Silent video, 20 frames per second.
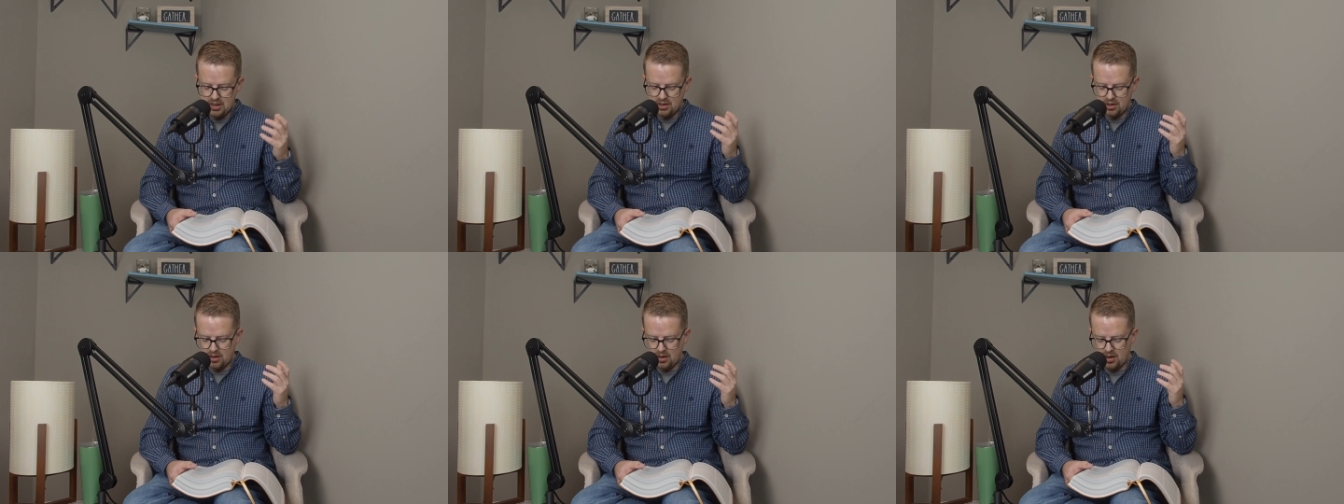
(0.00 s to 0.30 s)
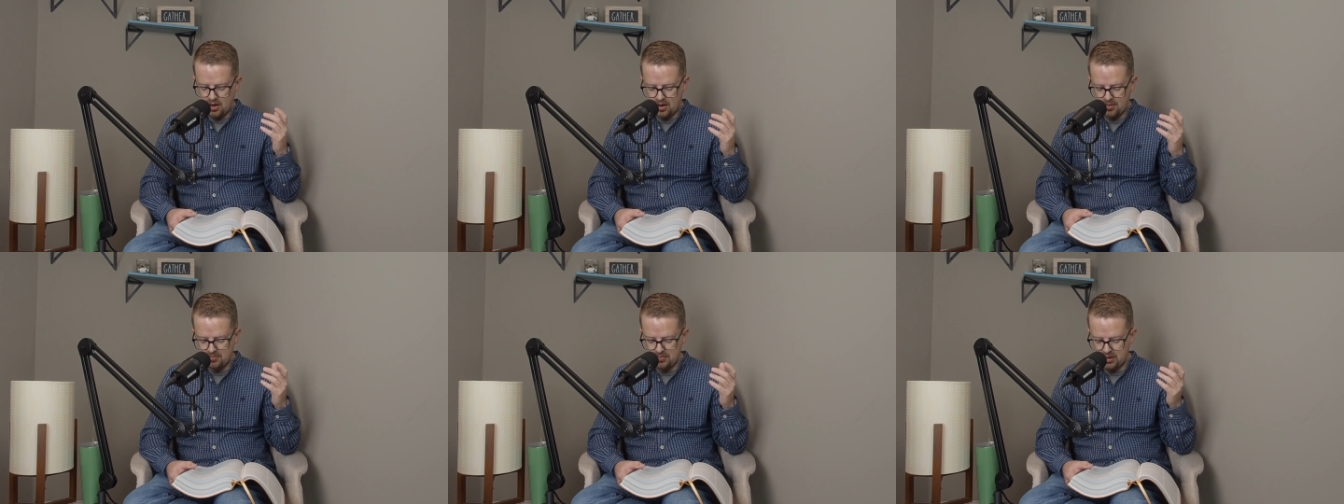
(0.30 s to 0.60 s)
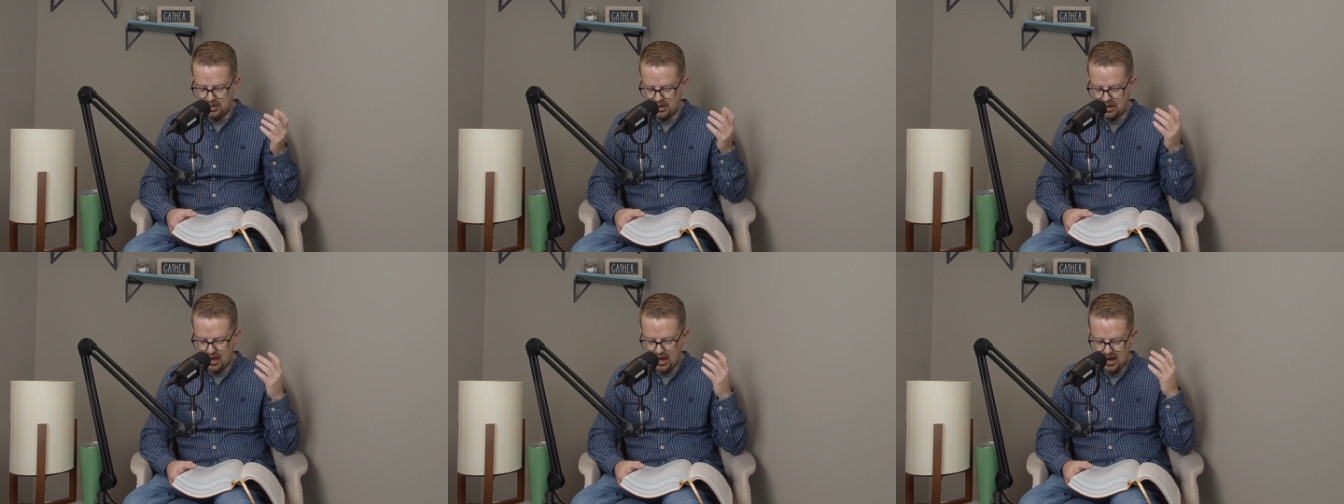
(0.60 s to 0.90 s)

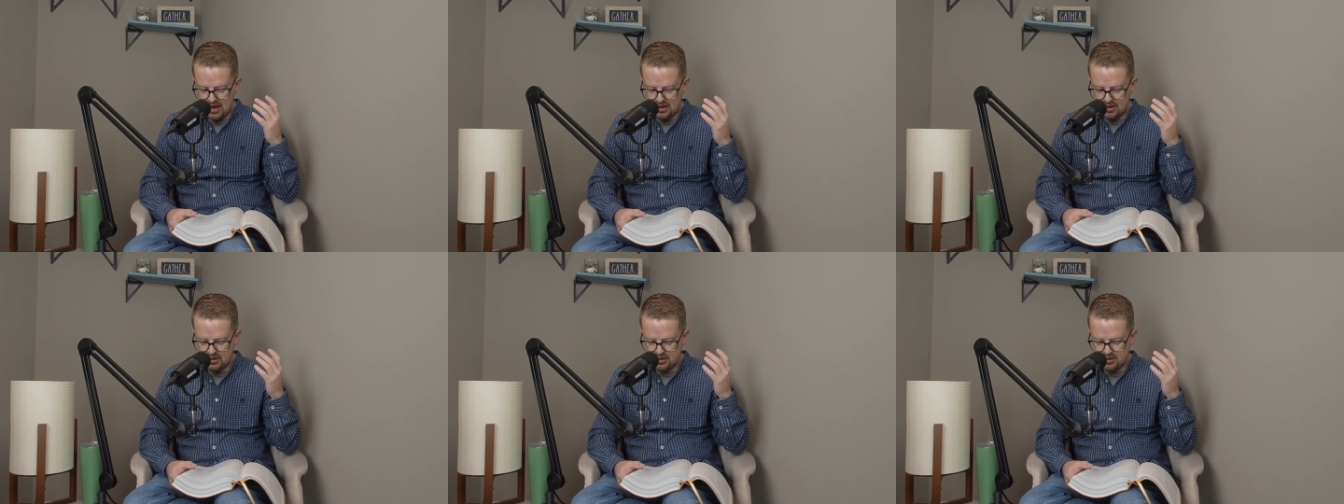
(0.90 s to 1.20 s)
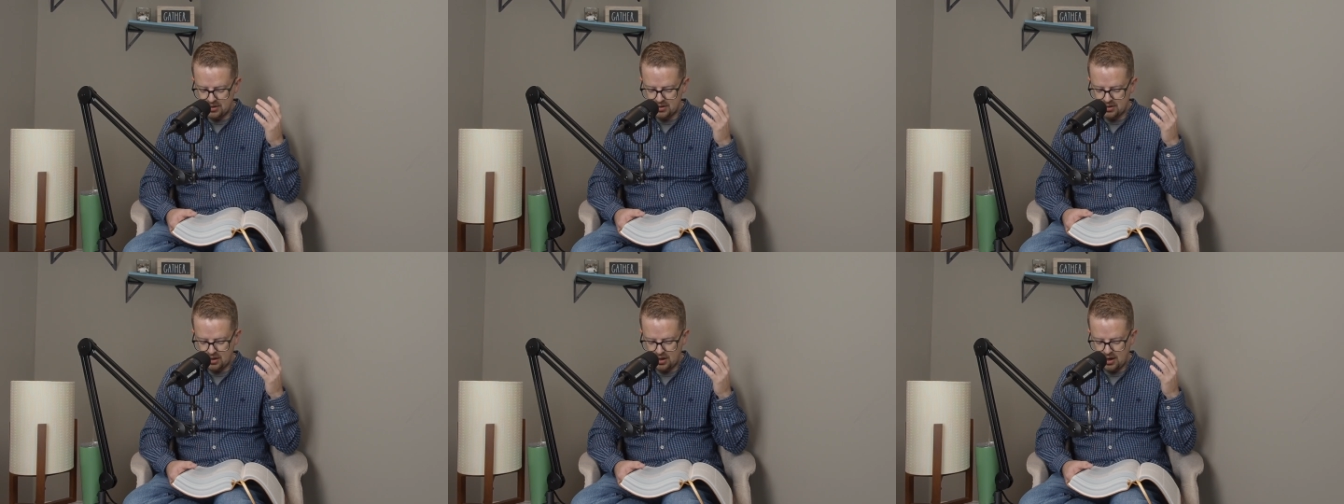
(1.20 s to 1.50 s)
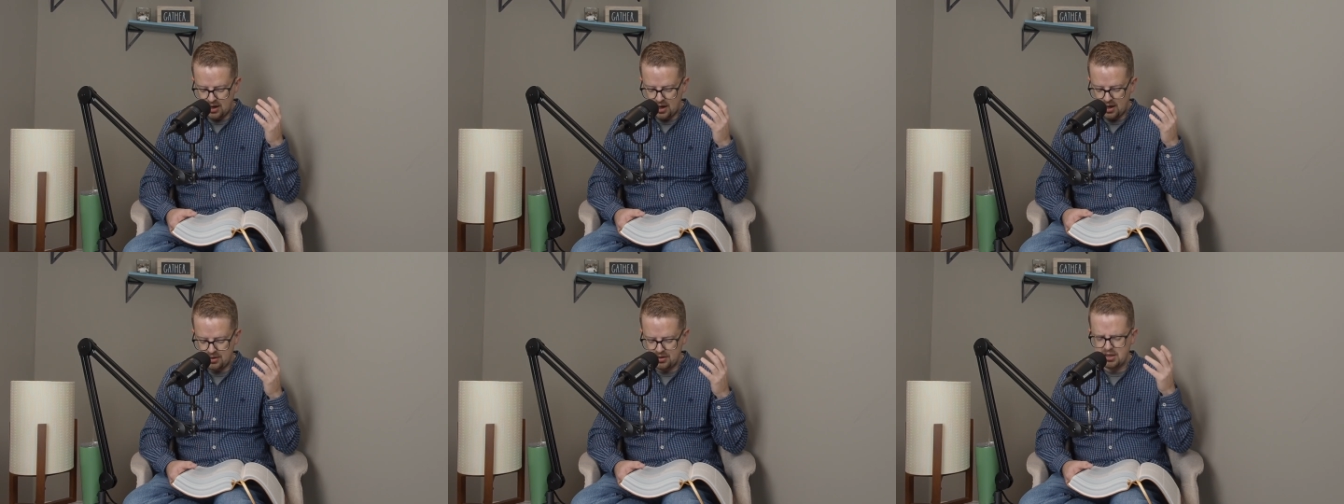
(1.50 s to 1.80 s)
It has
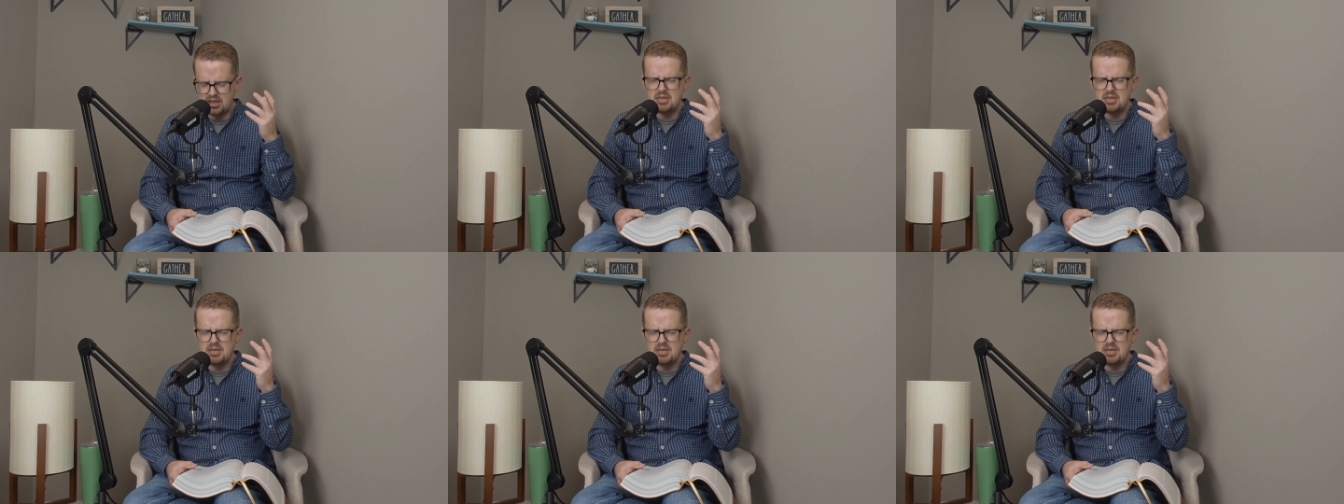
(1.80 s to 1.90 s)
the